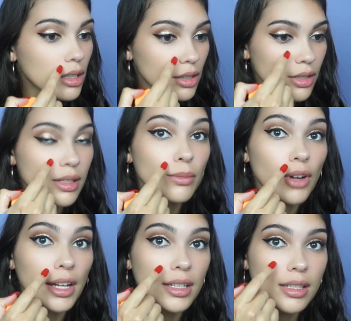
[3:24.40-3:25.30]
there's some
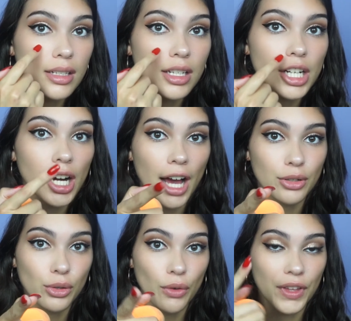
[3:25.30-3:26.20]
redness in here. I
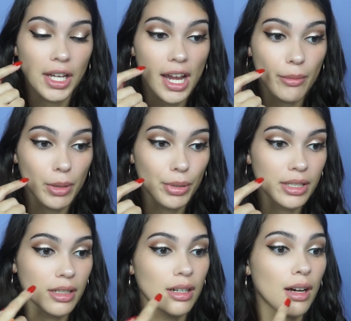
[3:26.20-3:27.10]
don't know if the camera
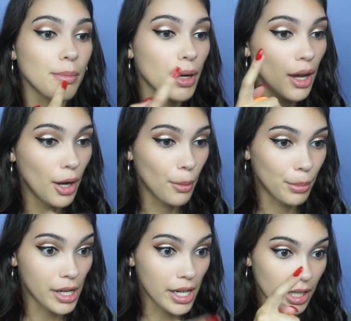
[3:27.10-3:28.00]
picks it up,
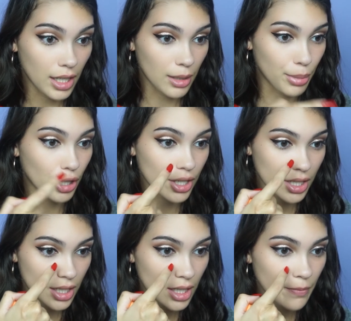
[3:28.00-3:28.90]
but in
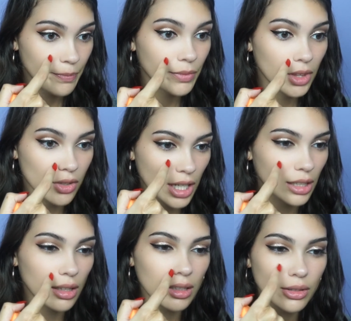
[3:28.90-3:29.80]
person there's like a
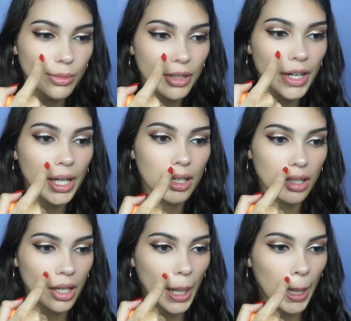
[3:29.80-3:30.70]
little bit right
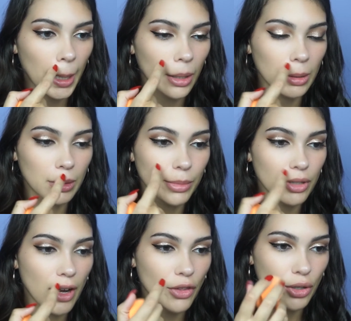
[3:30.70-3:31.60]
here and a little bit
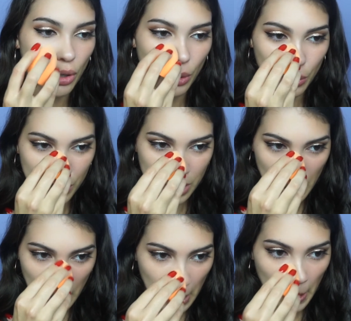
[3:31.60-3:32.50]
around the nose.
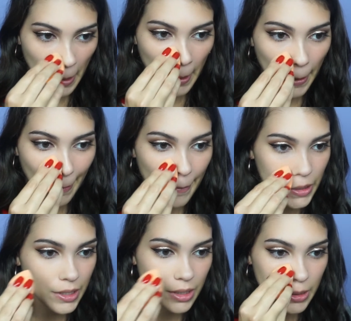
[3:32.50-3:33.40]
I'm
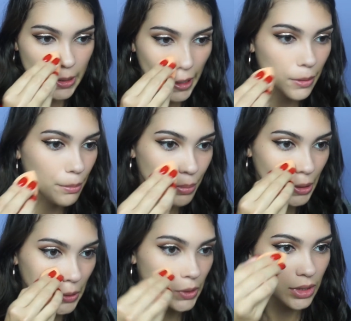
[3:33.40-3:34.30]
just gonna try to
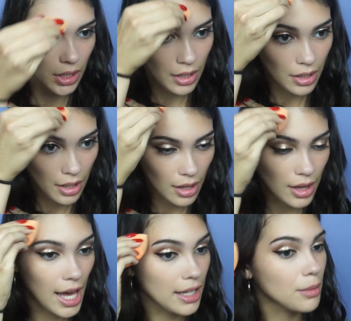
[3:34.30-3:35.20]
build
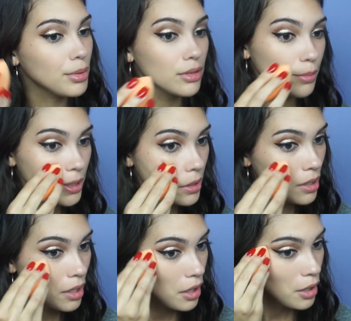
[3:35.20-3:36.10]
that up a little bit,